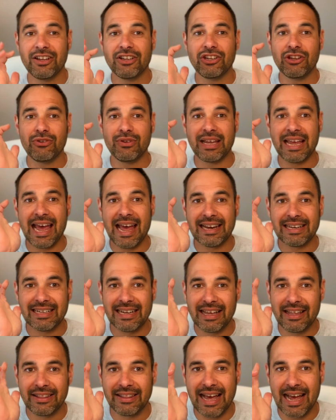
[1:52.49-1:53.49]
you get
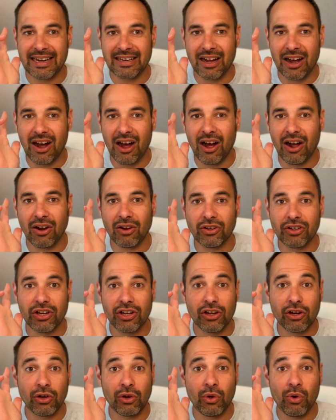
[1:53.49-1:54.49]
that ulnar
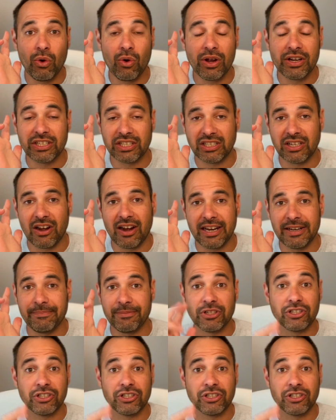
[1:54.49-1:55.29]
claw sign.